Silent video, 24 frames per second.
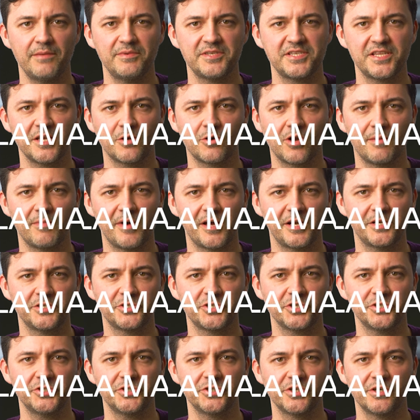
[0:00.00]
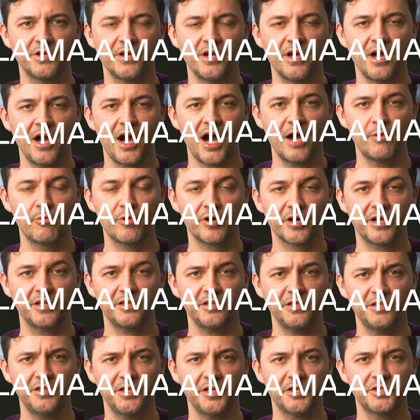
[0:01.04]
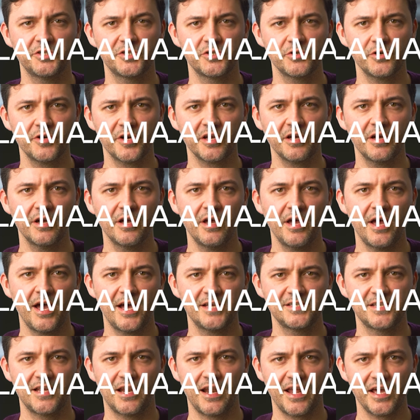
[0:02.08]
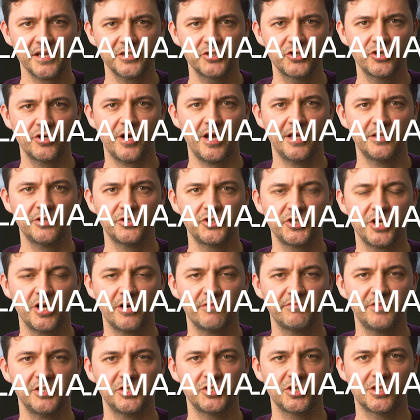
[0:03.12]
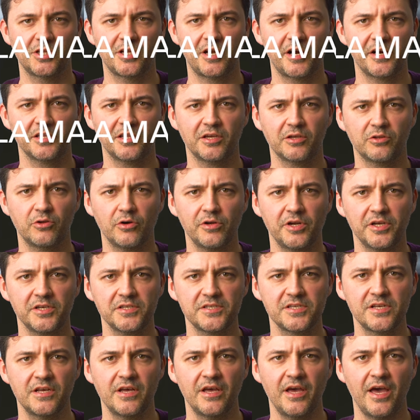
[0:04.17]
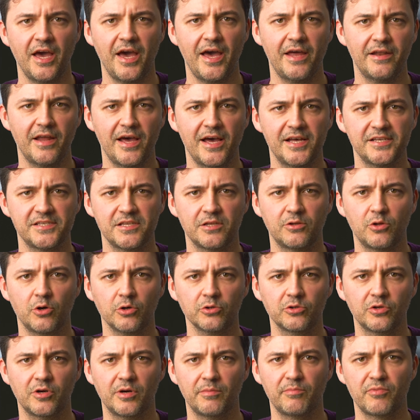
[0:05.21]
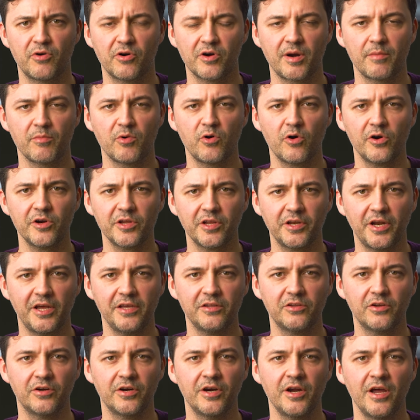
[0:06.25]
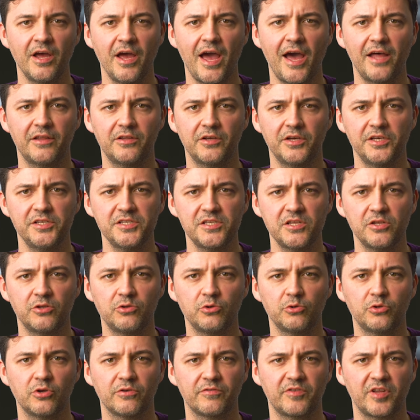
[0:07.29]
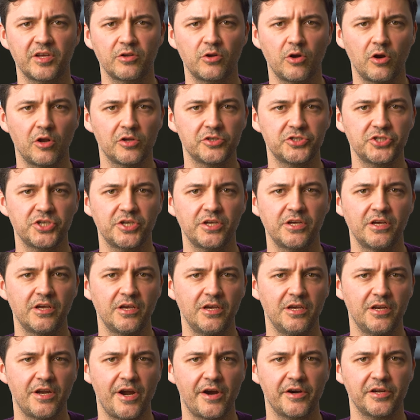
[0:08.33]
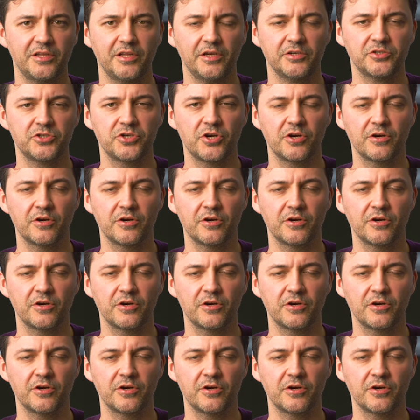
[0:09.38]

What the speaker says: Nikola Marincic. I work at ETH Zurich as a lecturer at the Chair of Digital Architectonics and as the doctoral program coordinator at the Institute of Technology in Architecture.